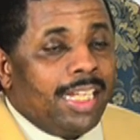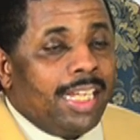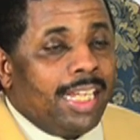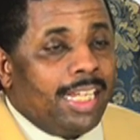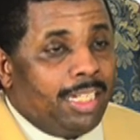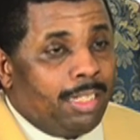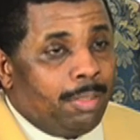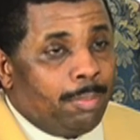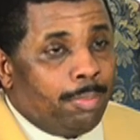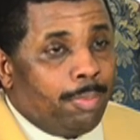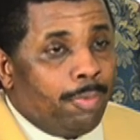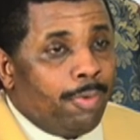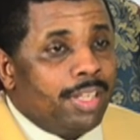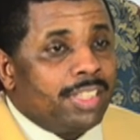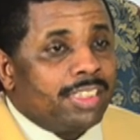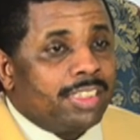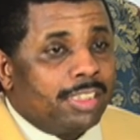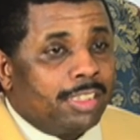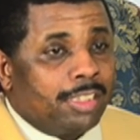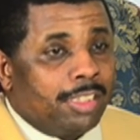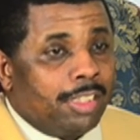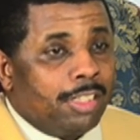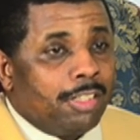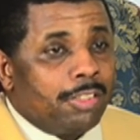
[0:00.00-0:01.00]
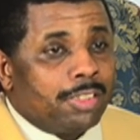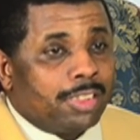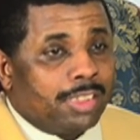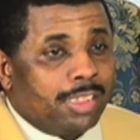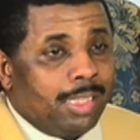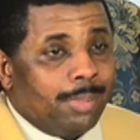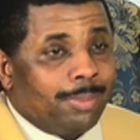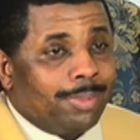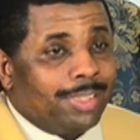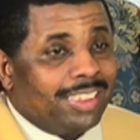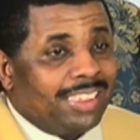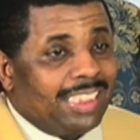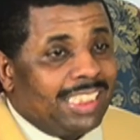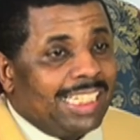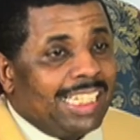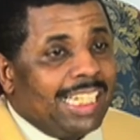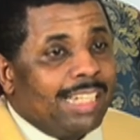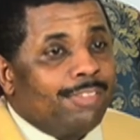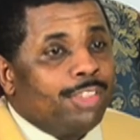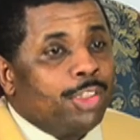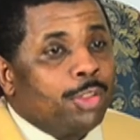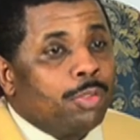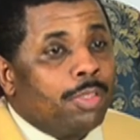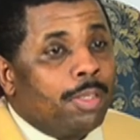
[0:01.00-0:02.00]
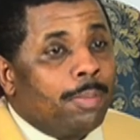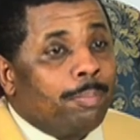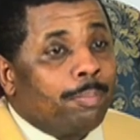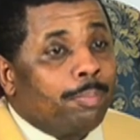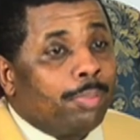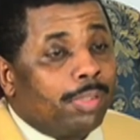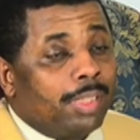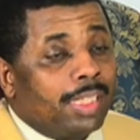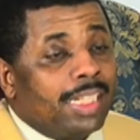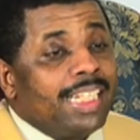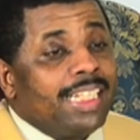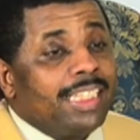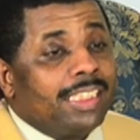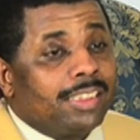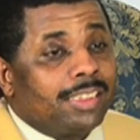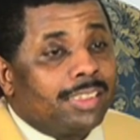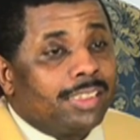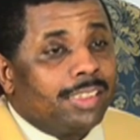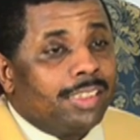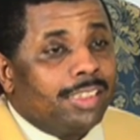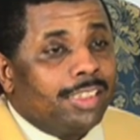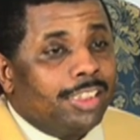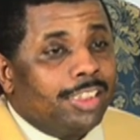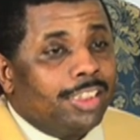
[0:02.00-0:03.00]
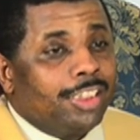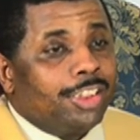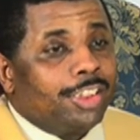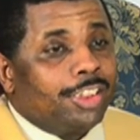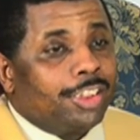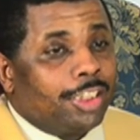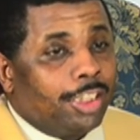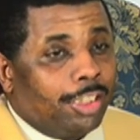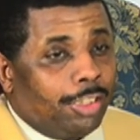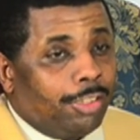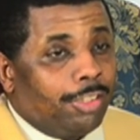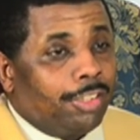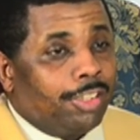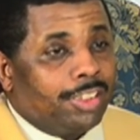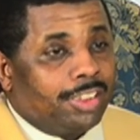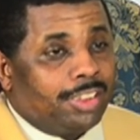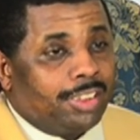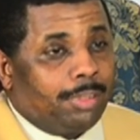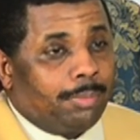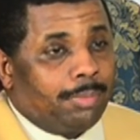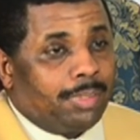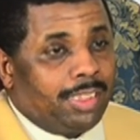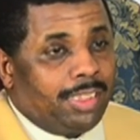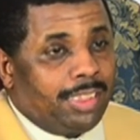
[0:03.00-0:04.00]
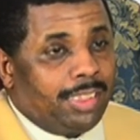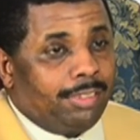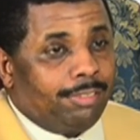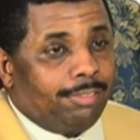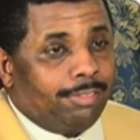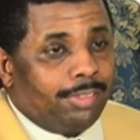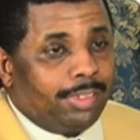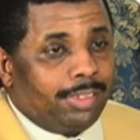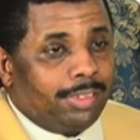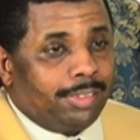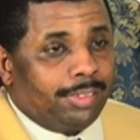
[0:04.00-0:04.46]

And the Boys and Girls Club, because it gives you a place to learn something different.